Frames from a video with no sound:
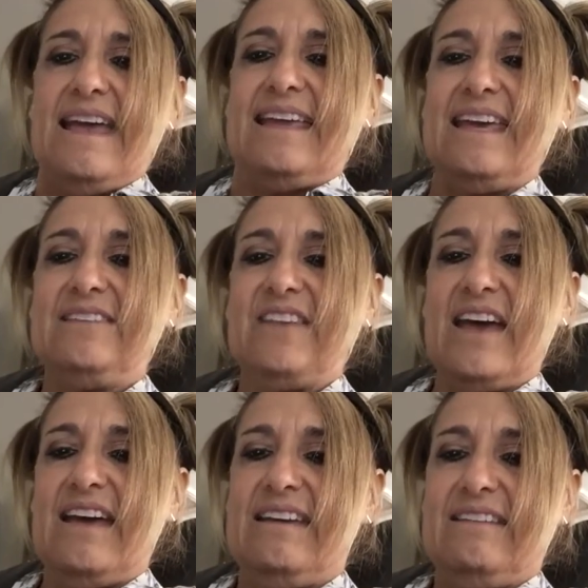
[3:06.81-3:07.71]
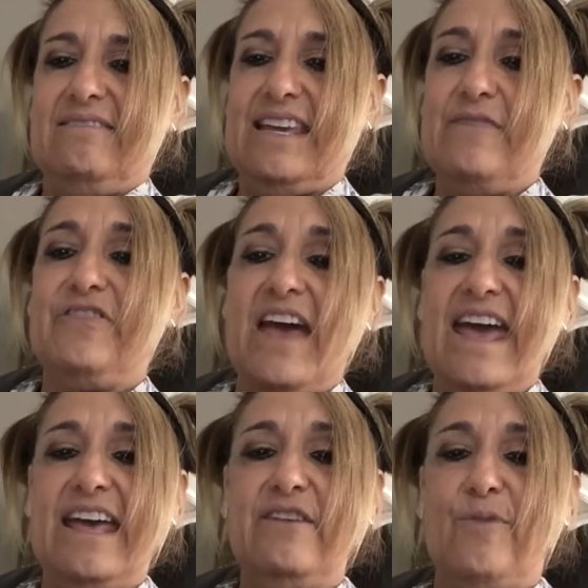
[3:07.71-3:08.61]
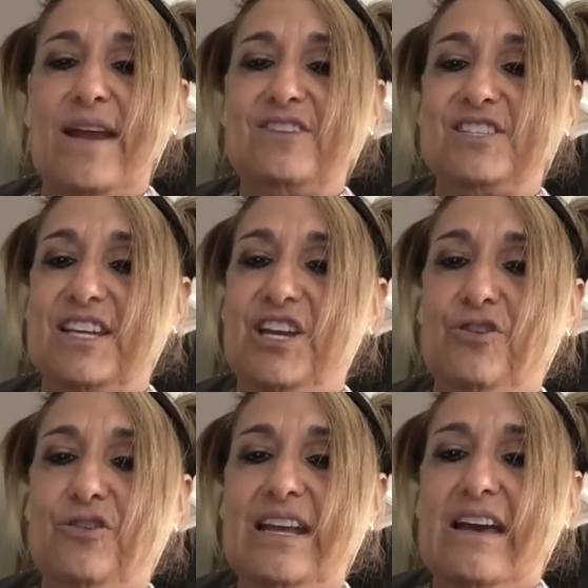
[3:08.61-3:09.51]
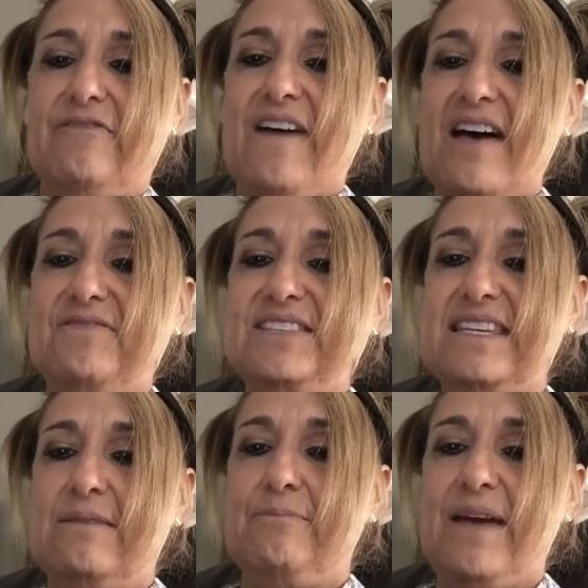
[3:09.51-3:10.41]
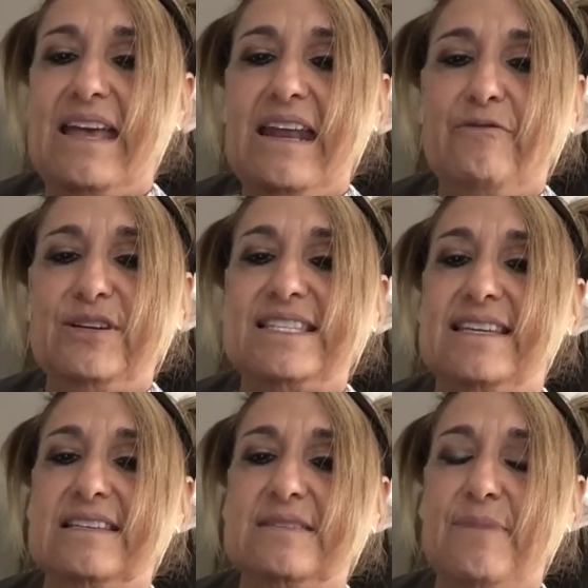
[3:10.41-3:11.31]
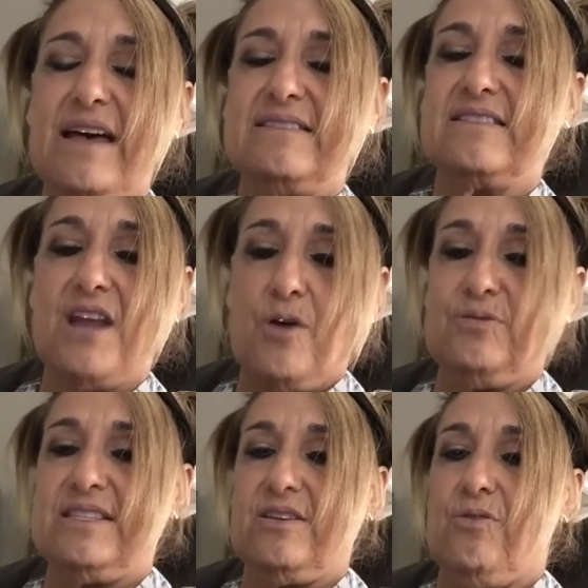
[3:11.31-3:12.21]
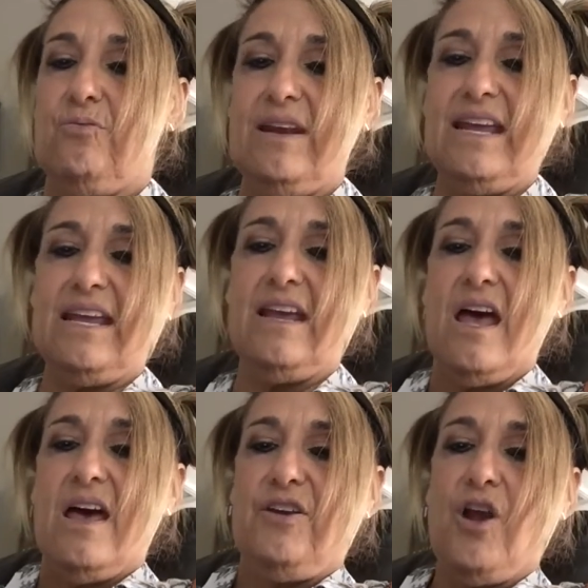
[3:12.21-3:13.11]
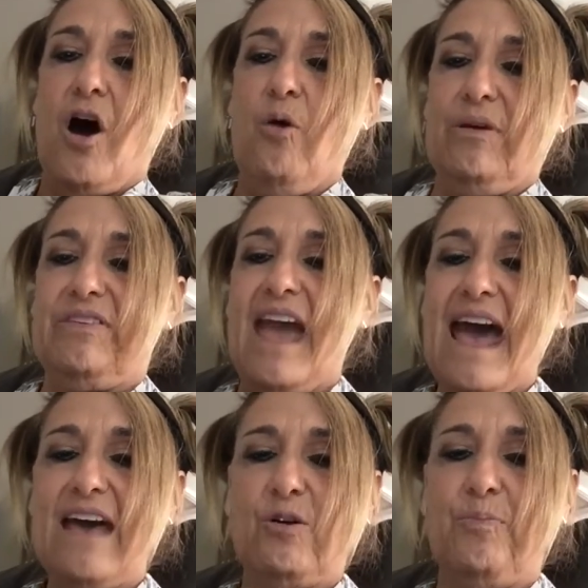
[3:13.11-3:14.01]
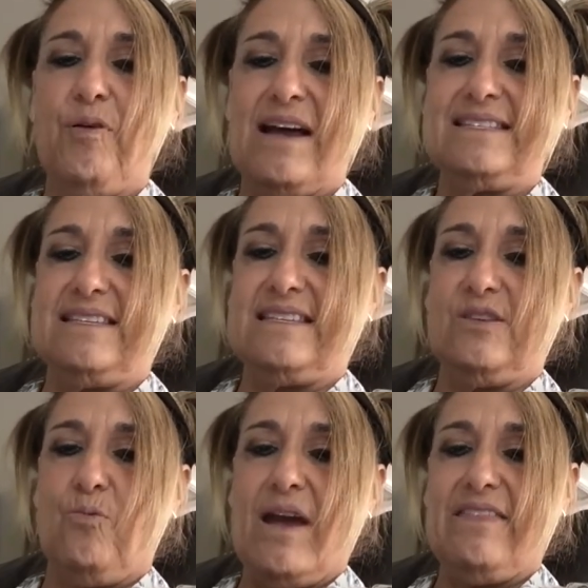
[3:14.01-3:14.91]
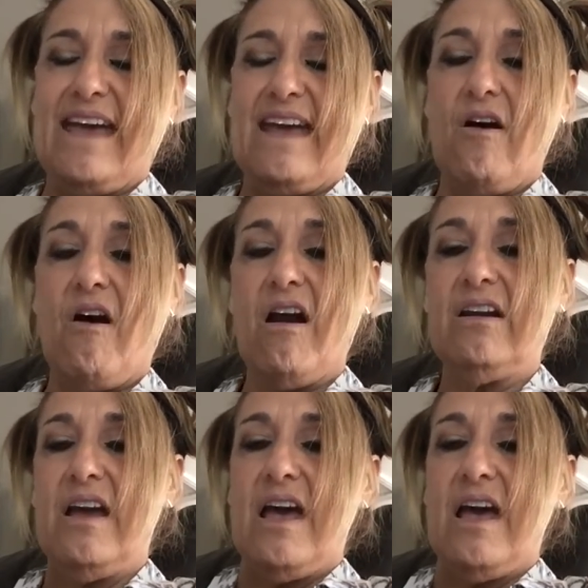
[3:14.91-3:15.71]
Give the head of ranch security a 5-cent bed every 6 months. No siree, not with cattle prices the way they are.